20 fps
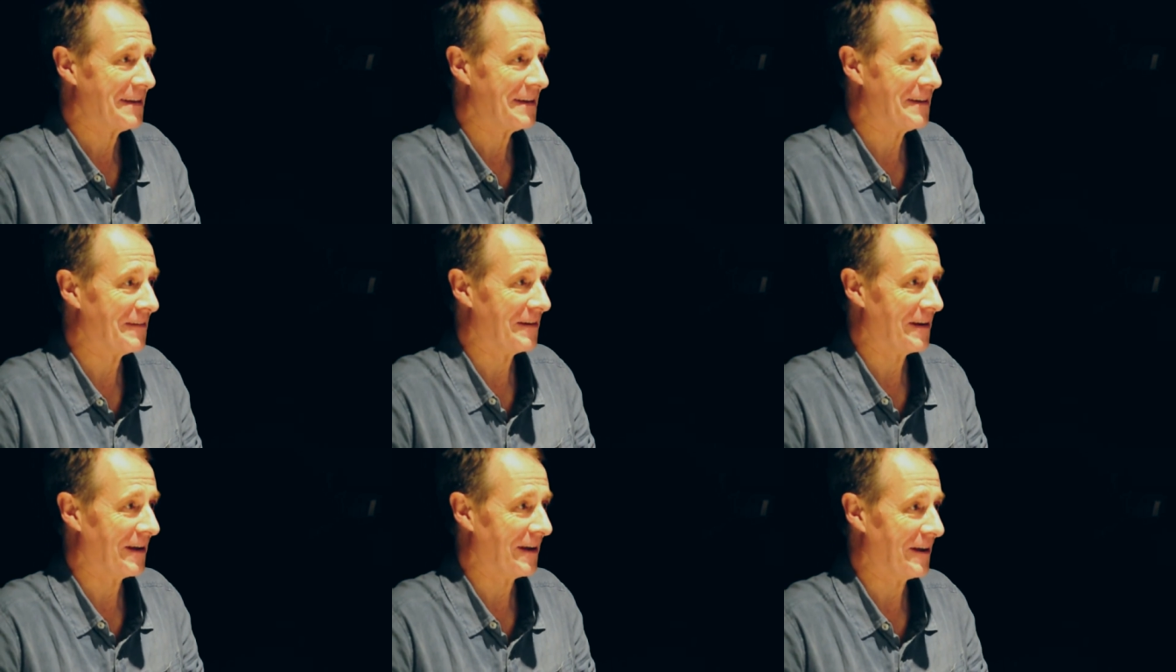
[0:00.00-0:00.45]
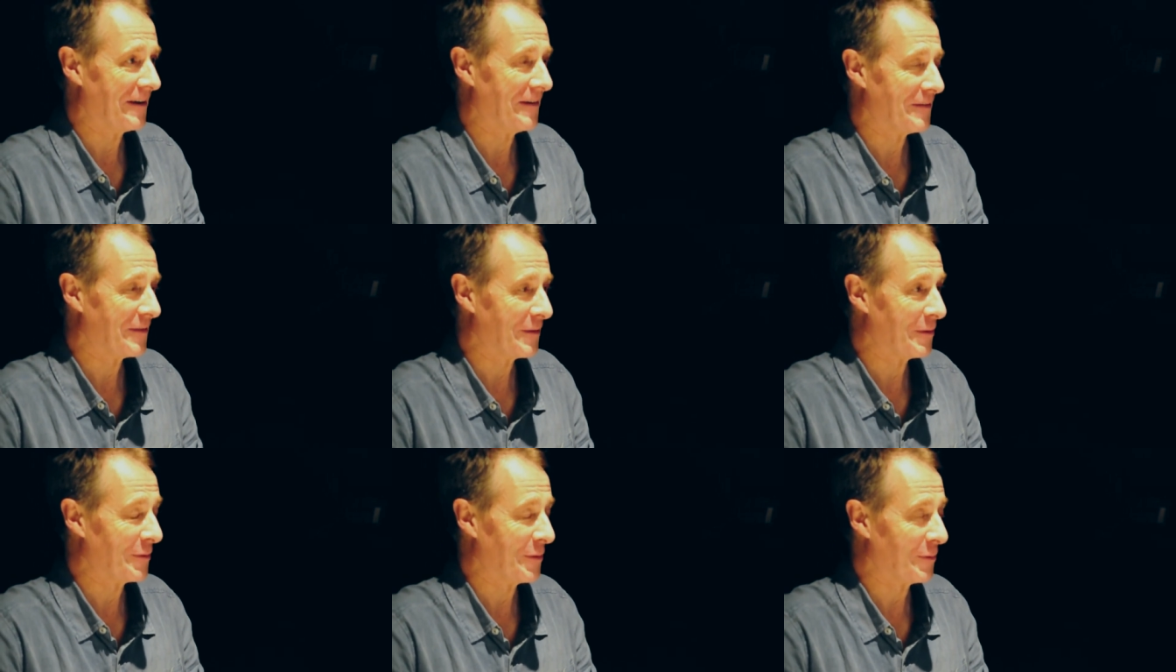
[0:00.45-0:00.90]
you
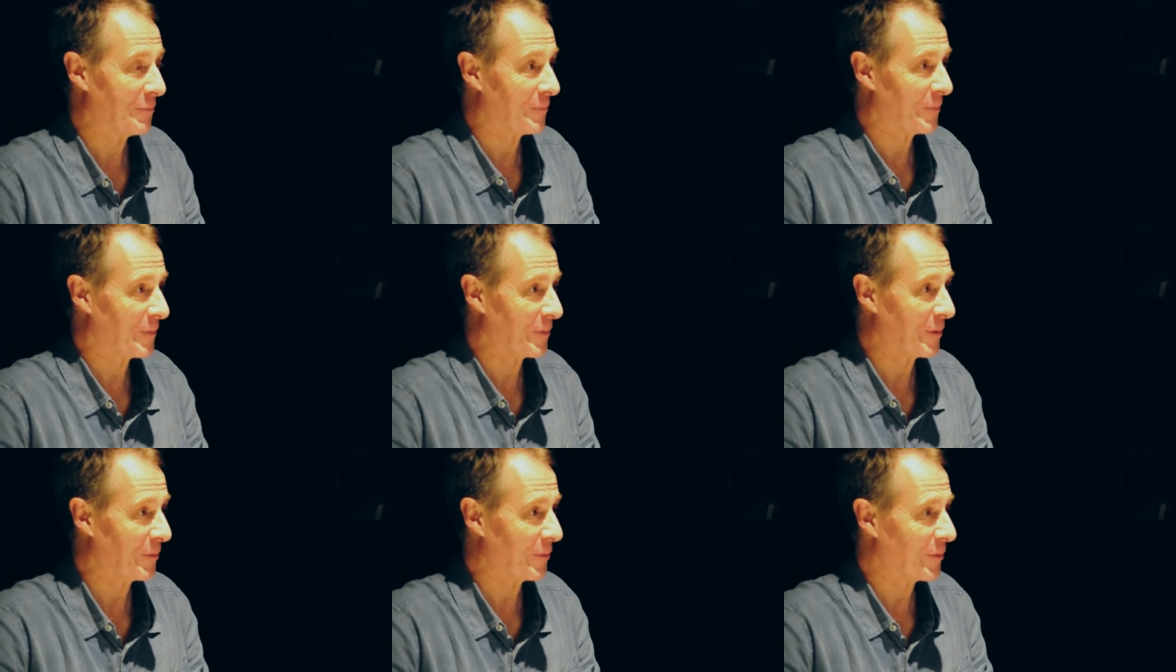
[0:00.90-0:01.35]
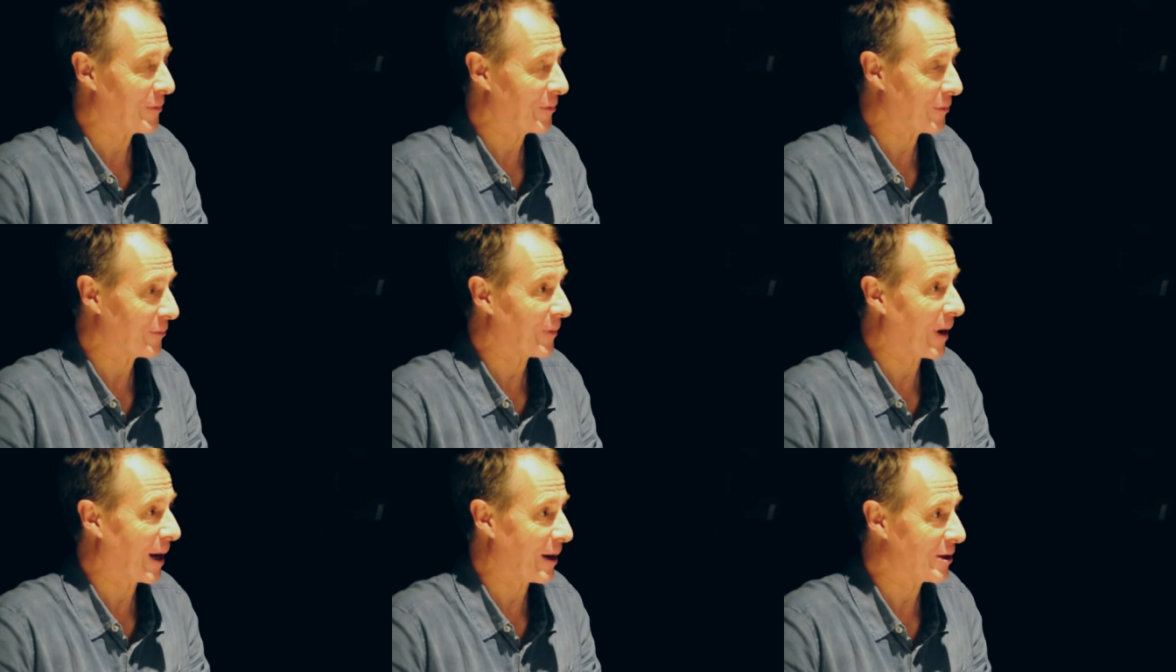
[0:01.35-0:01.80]
know,
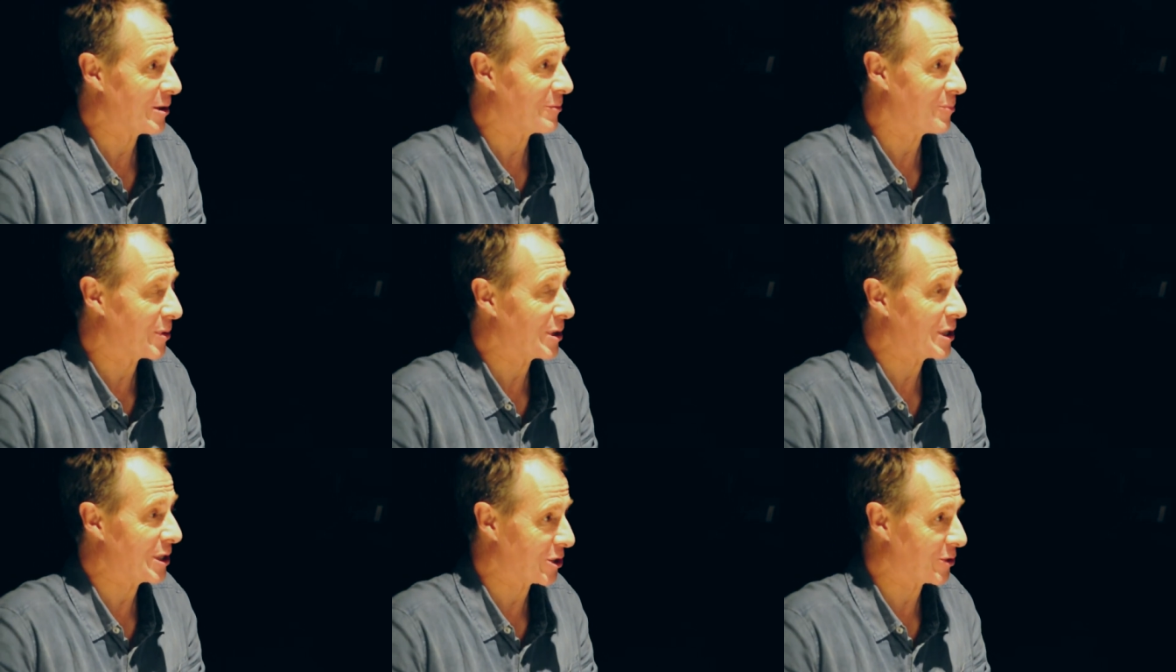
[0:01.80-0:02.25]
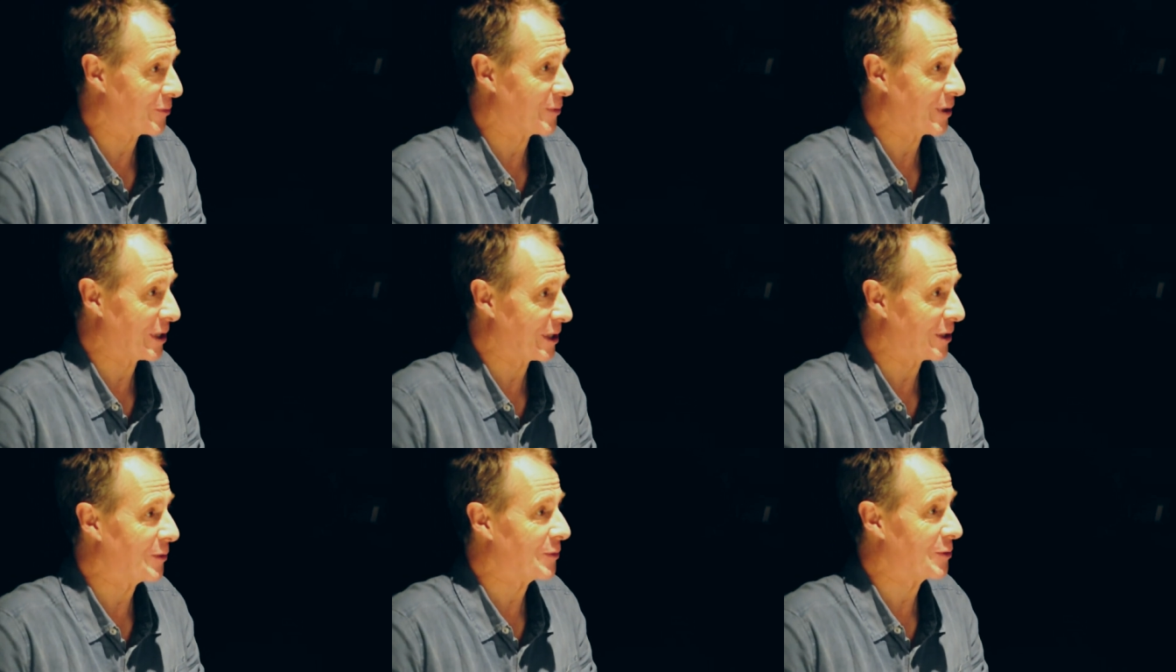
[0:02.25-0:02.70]
the rounded
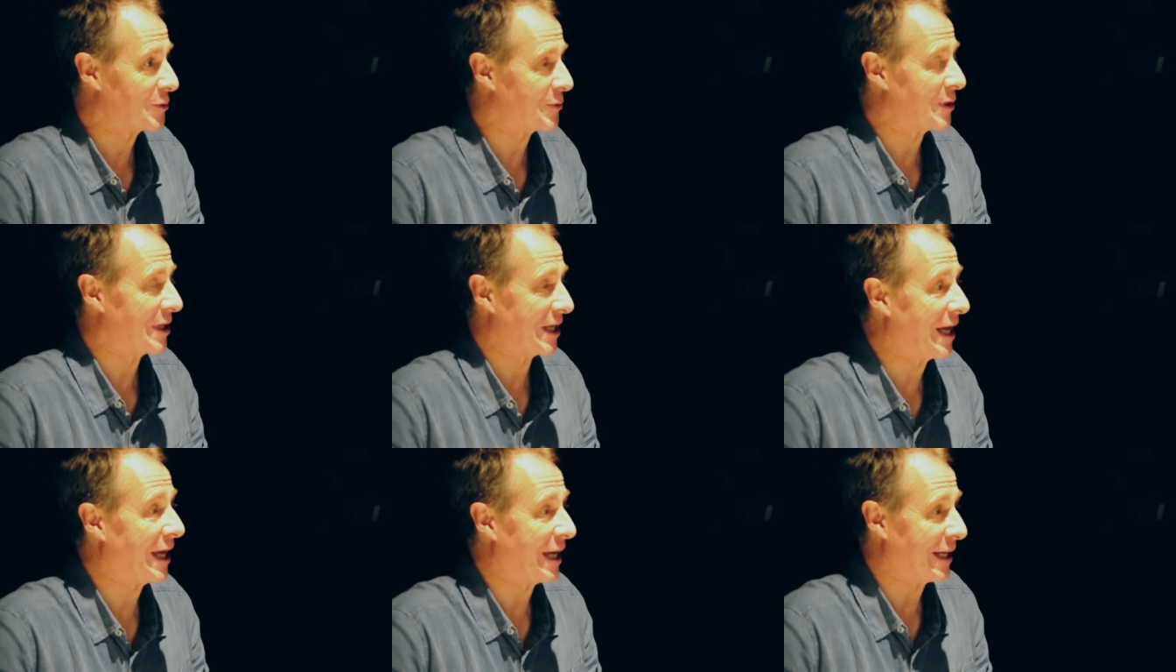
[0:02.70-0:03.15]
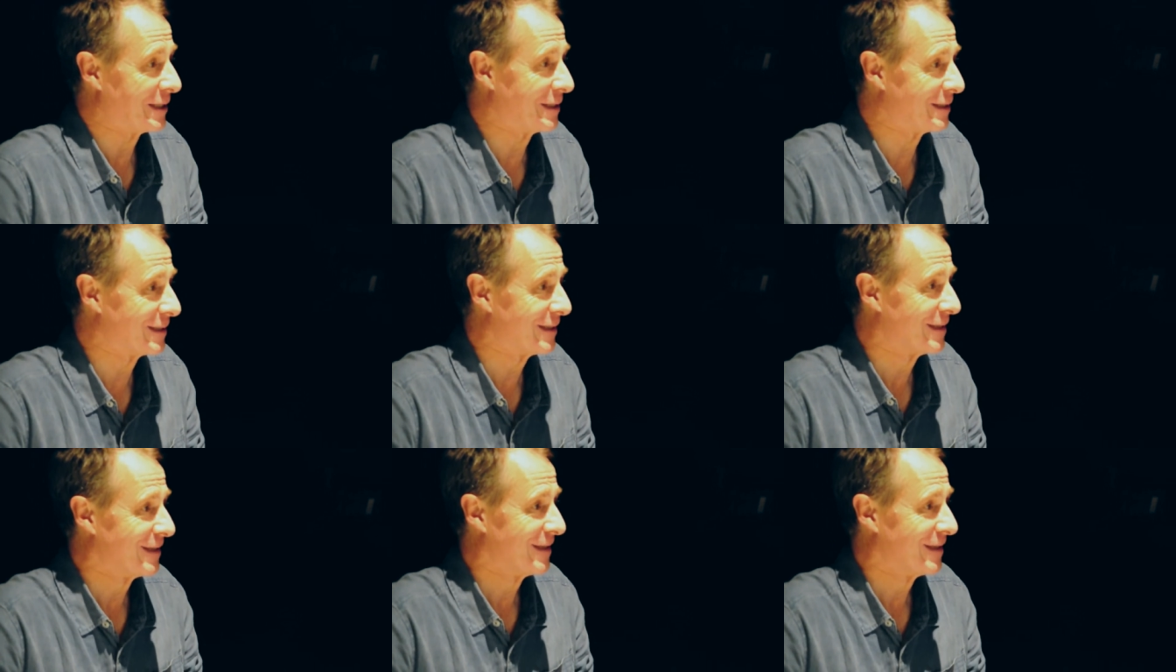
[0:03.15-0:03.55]
preacher when you're 28.